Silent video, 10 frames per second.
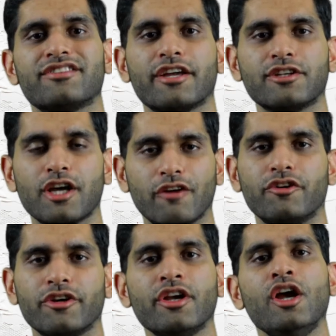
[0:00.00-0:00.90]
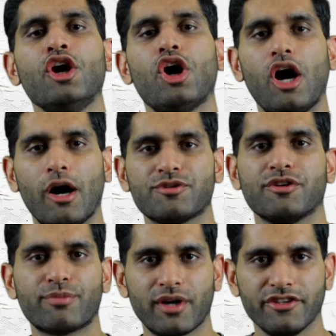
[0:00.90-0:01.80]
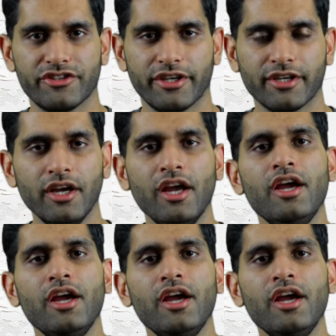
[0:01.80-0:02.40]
that govern option pricing.